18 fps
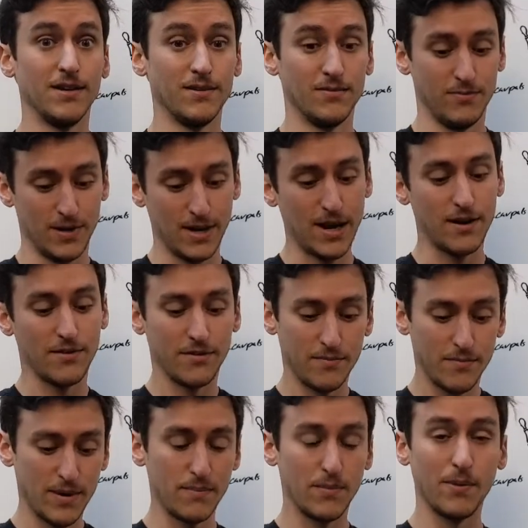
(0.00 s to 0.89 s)
we gotta
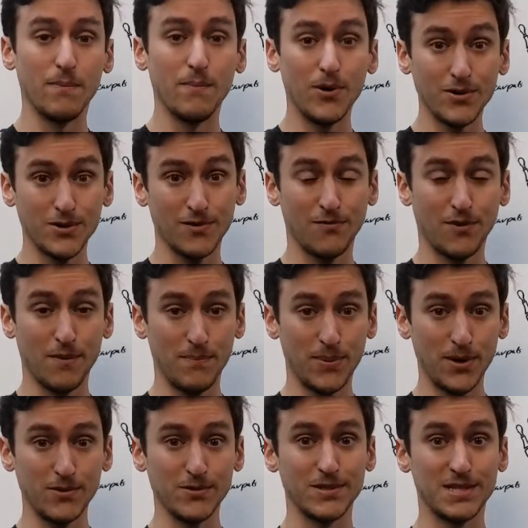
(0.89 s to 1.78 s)
remember most of our
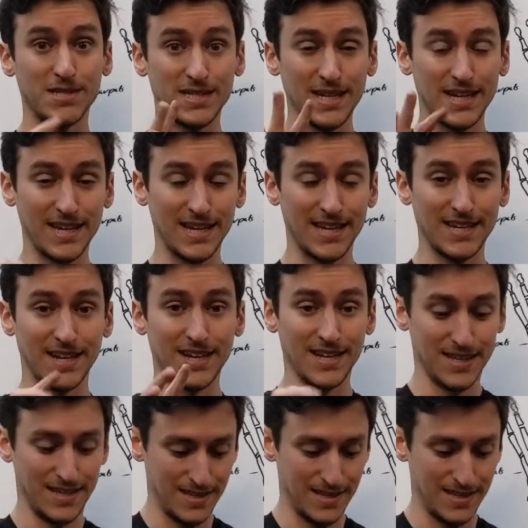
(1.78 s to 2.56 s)
bones sit in